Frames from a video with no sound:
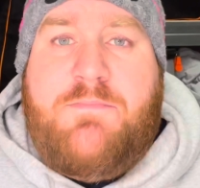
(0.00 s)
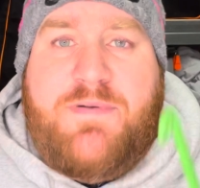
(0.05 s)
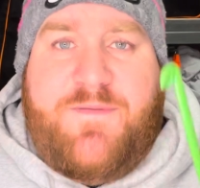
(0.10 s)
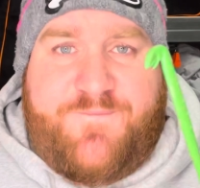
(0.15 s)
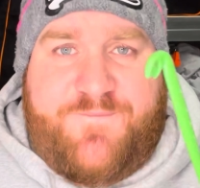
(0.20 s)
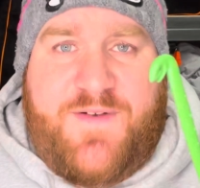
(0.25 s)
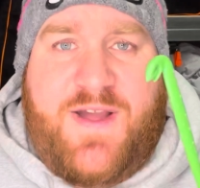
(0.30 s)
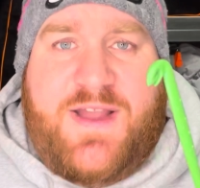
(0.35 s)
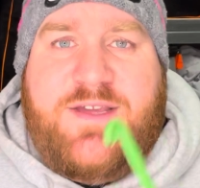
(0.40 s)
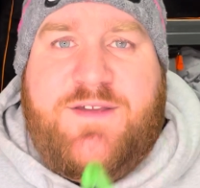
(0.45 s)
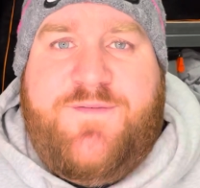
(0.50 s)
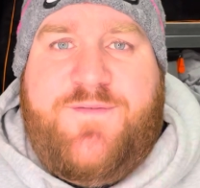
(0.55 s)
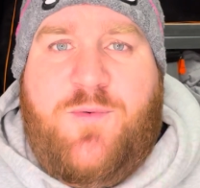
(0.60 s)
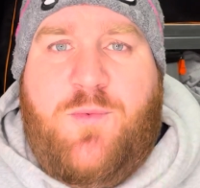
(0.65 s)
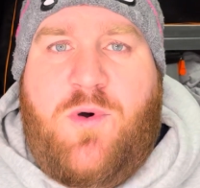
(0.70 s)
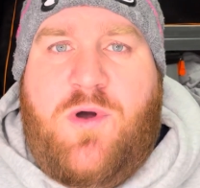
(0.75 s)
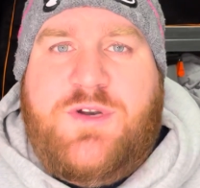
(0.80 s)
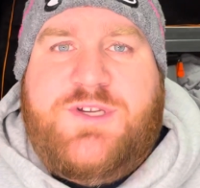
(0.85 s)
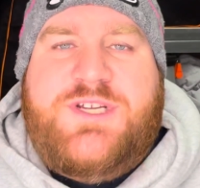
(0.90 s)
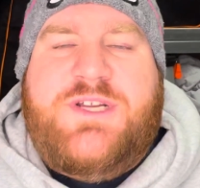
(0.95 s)
thank you for
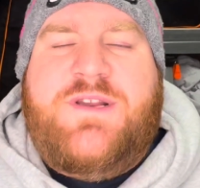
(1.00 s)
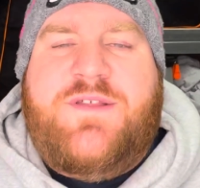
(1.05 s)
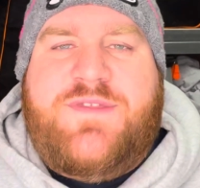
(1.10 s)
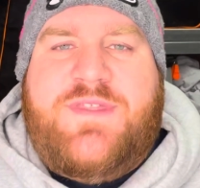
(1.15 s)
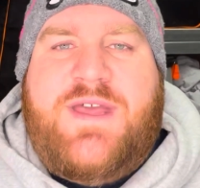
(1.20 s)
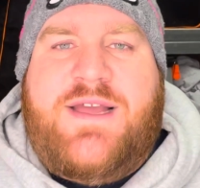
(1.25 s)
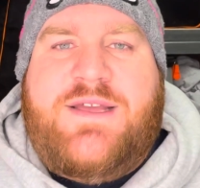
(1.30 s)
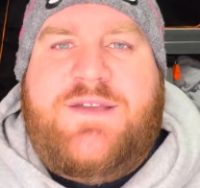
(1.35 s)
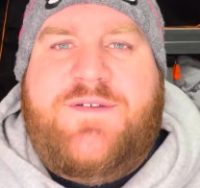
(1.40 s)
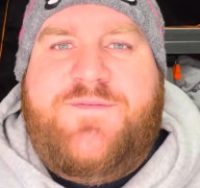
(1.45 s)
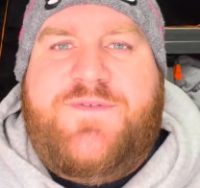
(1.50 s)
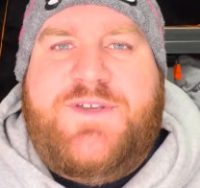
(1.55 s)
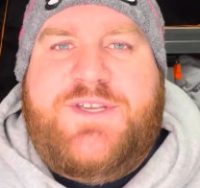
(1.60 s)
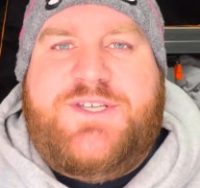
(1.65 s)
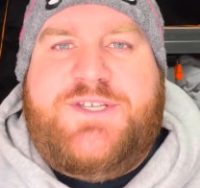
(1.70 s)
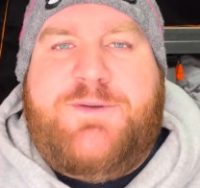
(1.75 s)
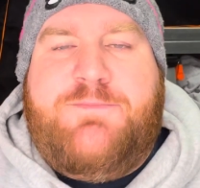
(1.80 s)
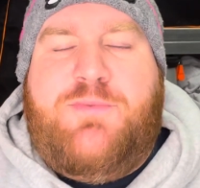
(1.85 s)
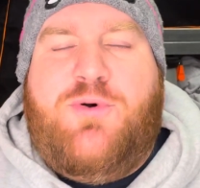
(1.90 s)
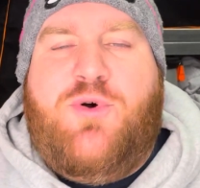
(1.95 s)
watching and thank you for your
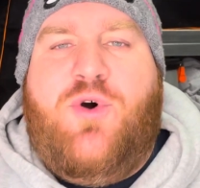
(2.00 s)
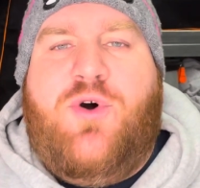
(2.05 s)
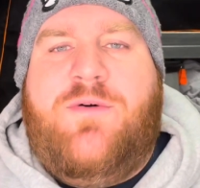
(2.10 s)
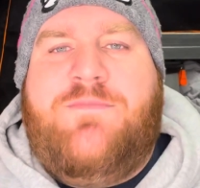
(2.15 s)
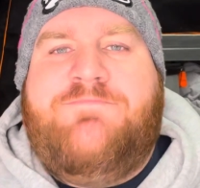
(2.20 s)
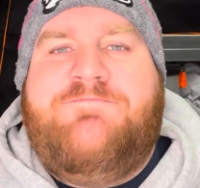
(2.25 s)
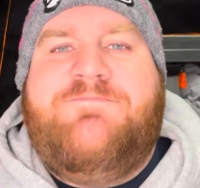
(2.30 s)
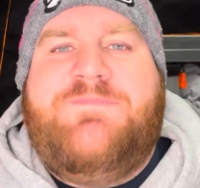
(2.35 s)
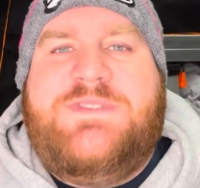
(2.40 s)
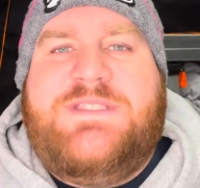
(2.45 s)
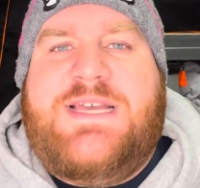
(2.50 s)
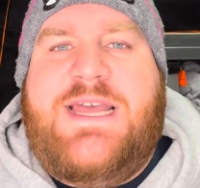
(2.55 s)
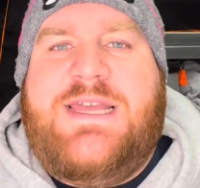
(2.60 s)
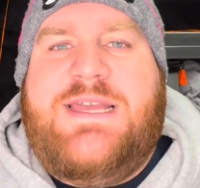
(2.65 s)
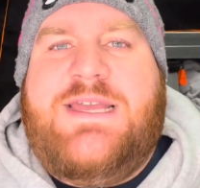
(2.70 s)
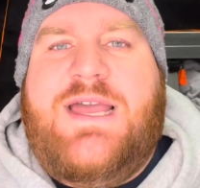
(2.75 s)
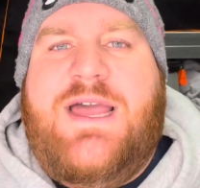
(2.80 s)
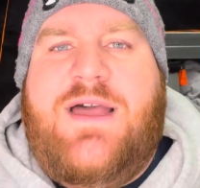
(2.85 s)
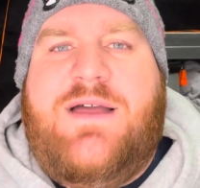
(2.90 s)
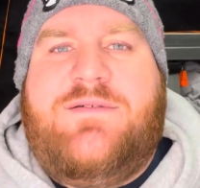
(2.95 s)
support. Take
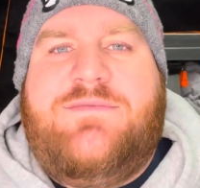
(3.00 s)
care.